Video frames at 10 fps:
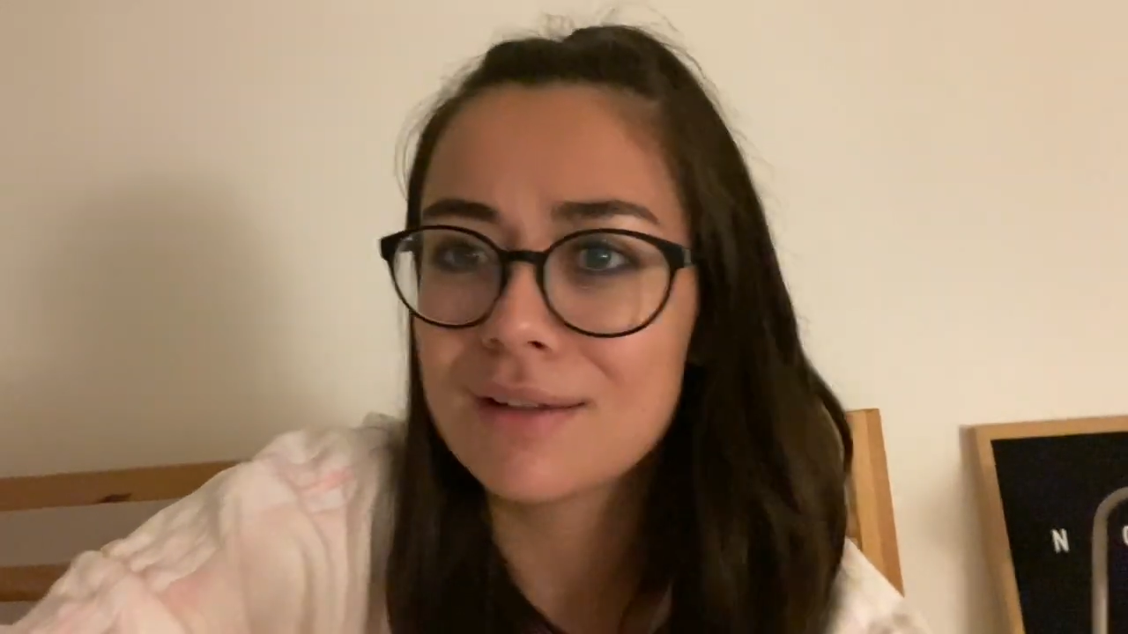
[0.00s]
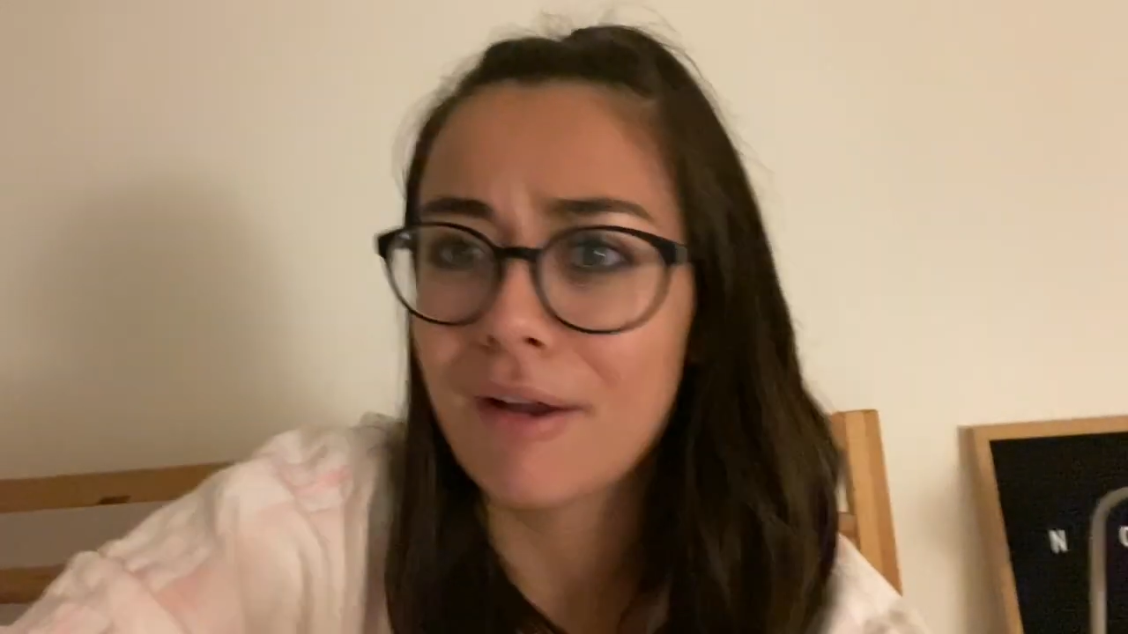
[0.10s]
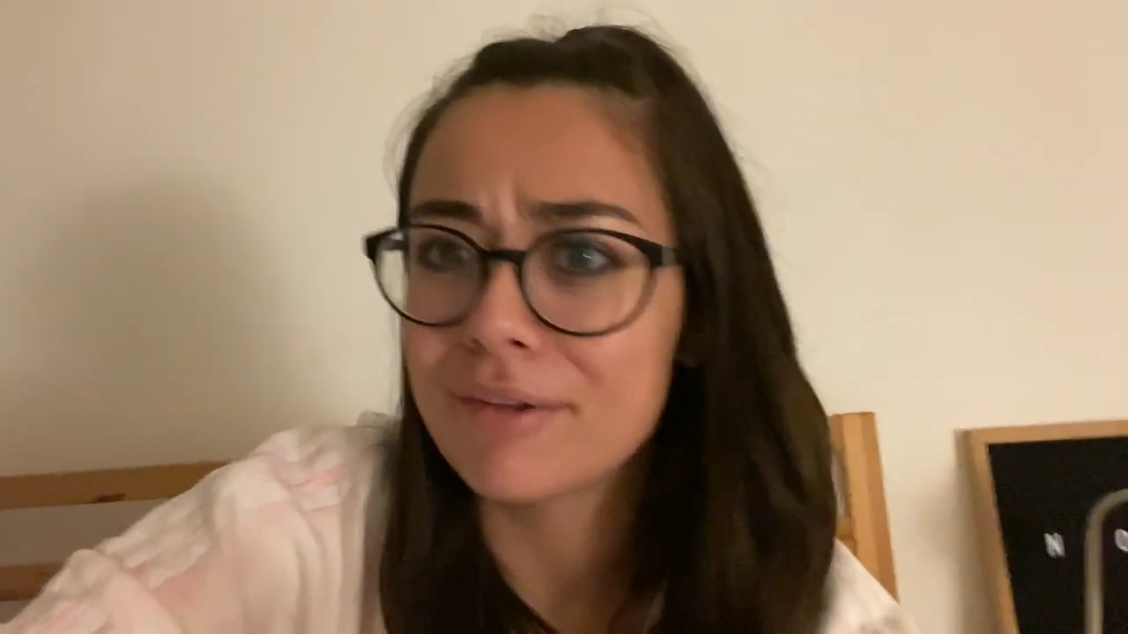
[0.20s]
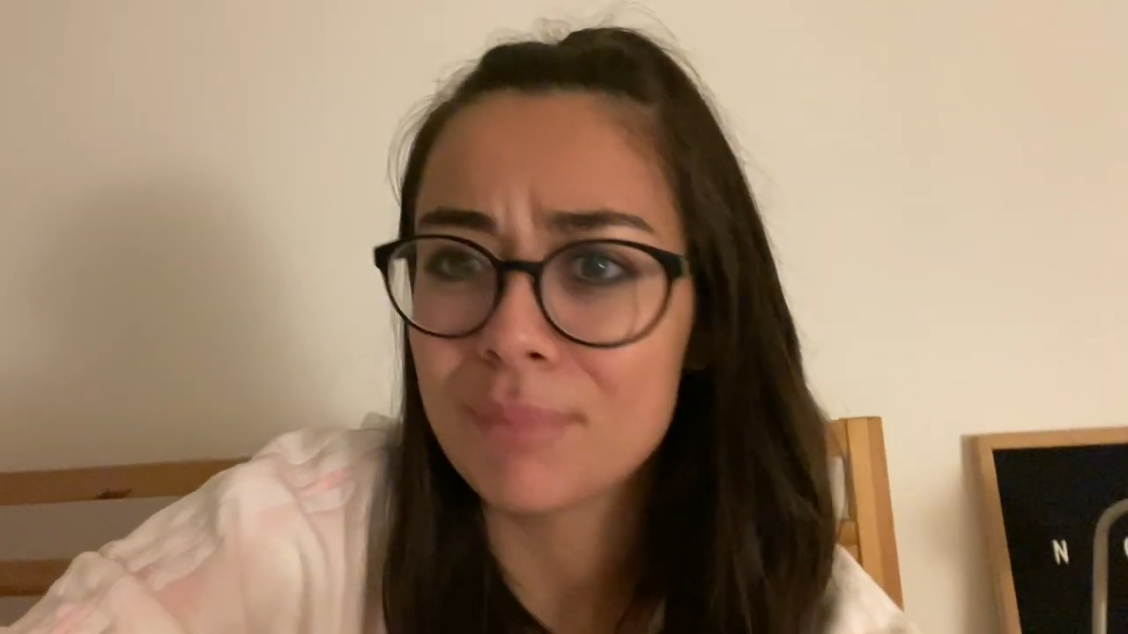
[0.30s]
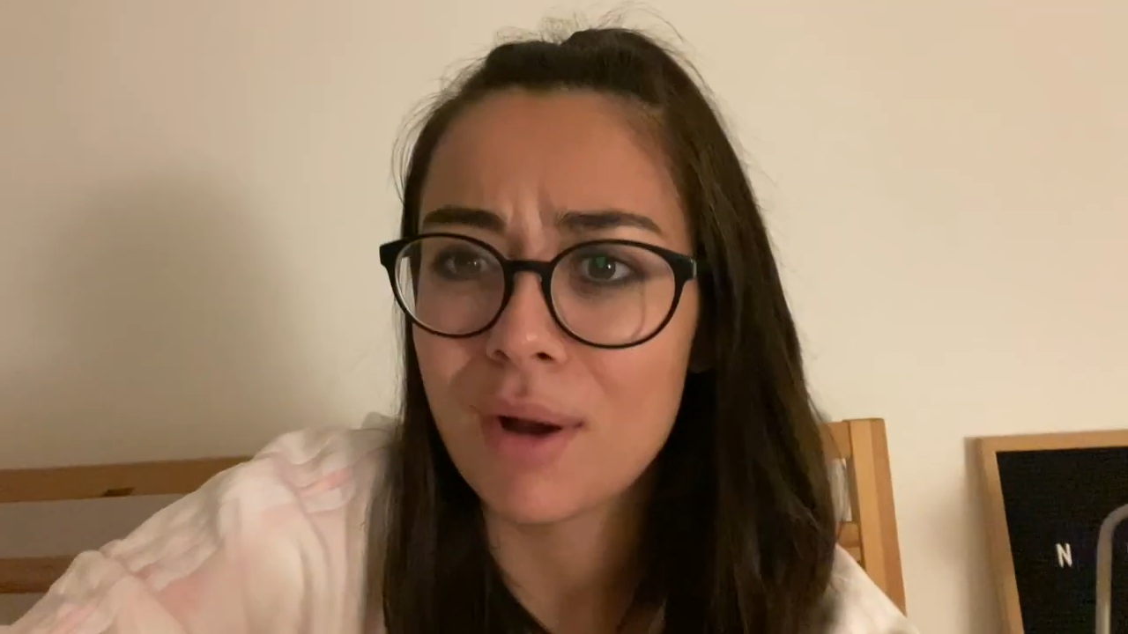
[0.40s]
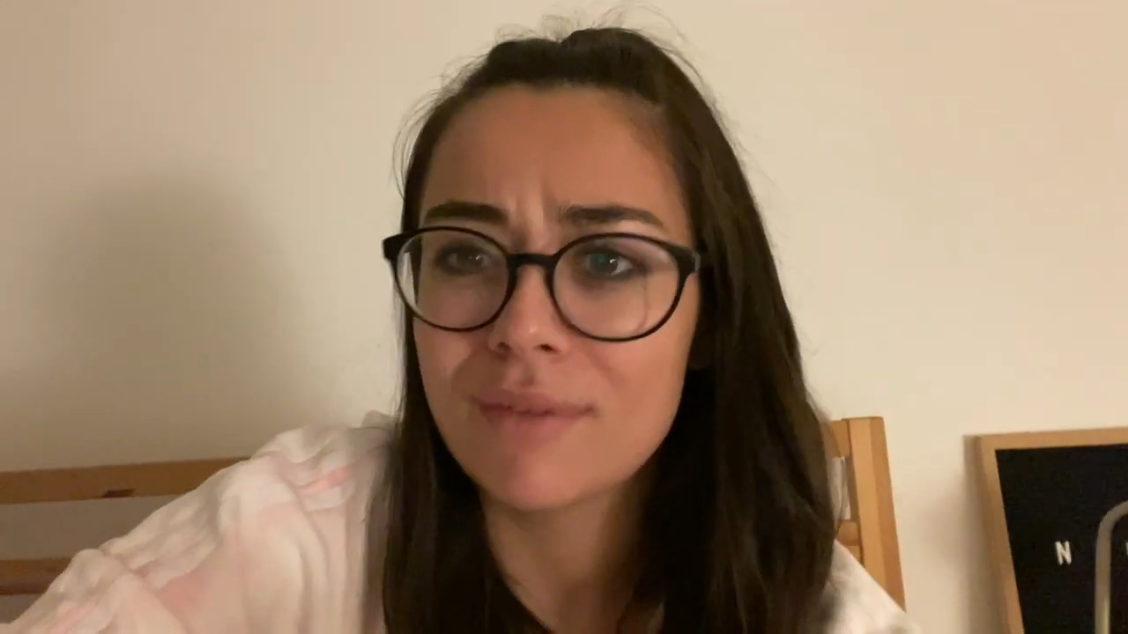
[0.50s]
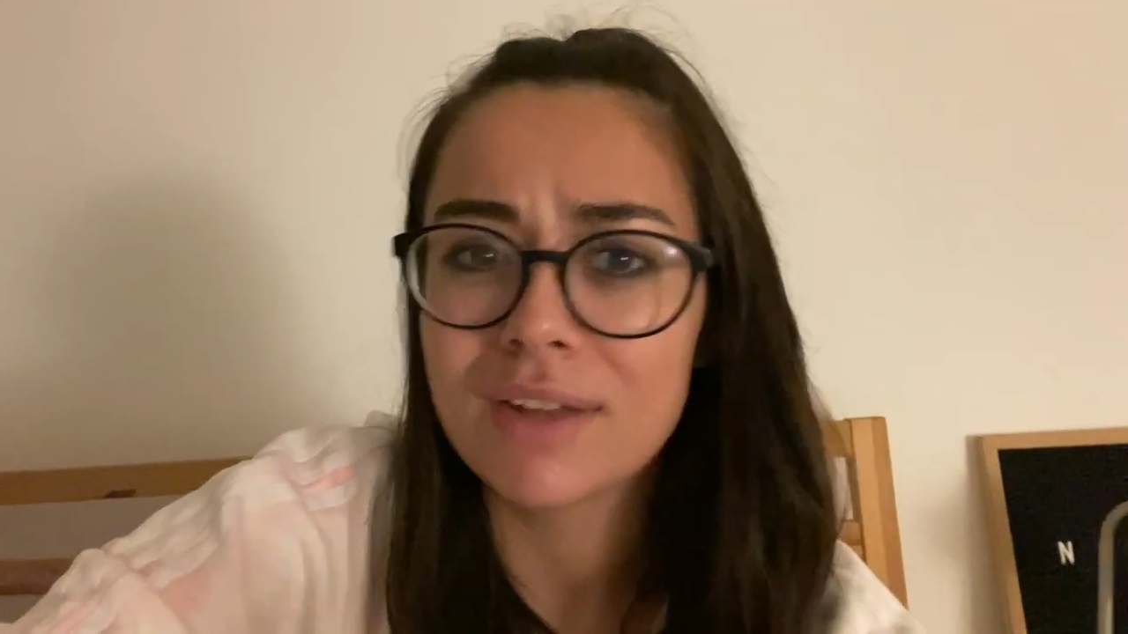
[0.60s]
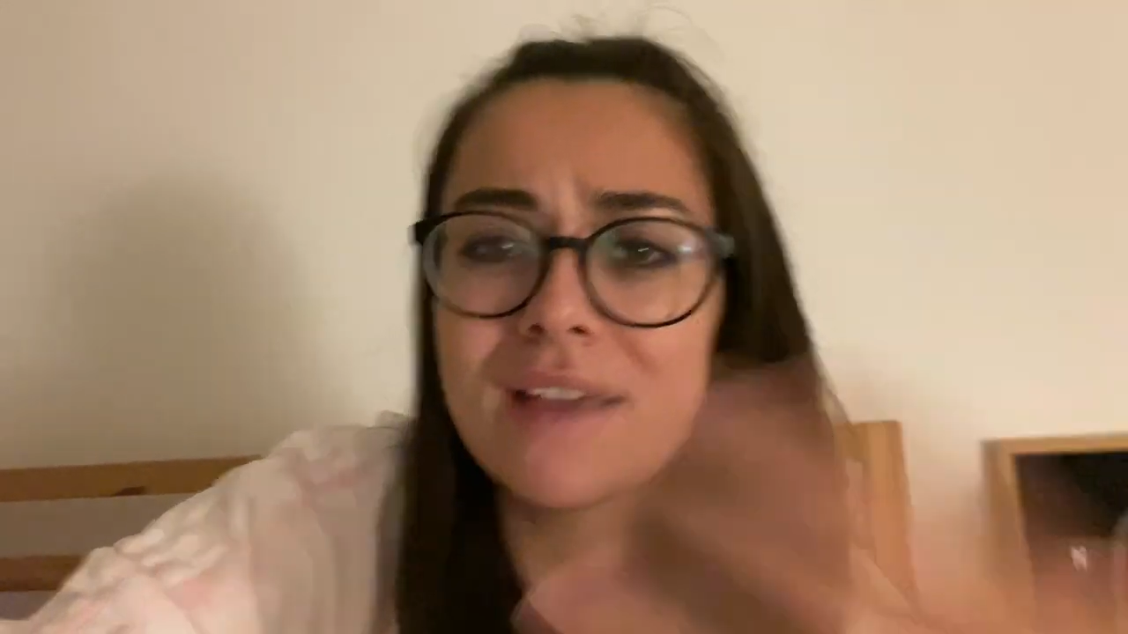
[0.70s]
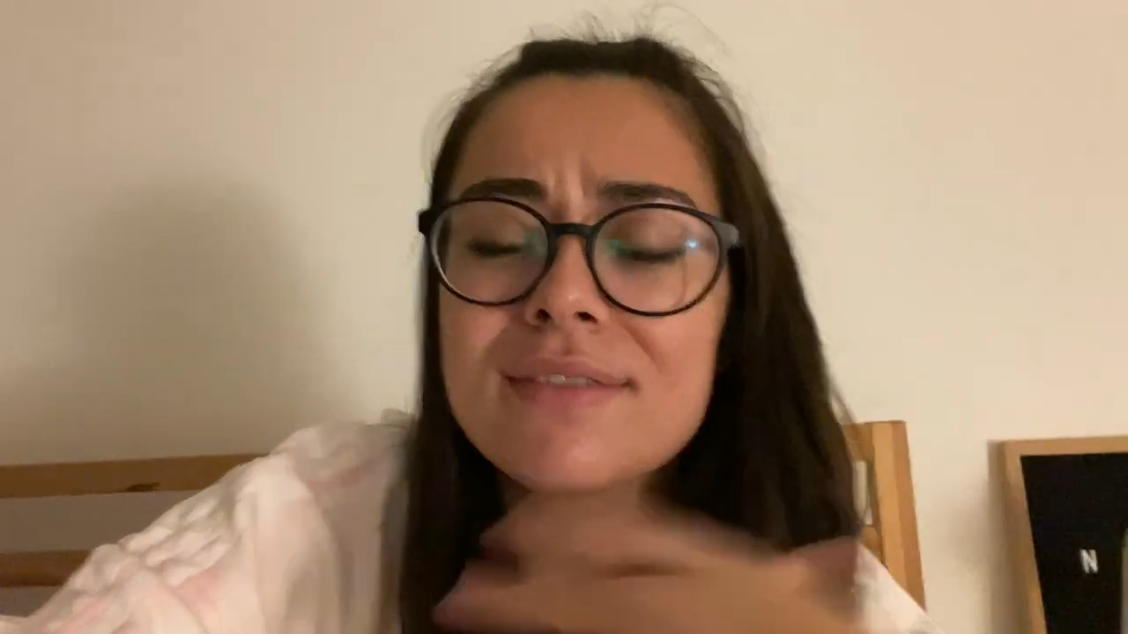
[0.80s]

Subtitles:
kind of part of life.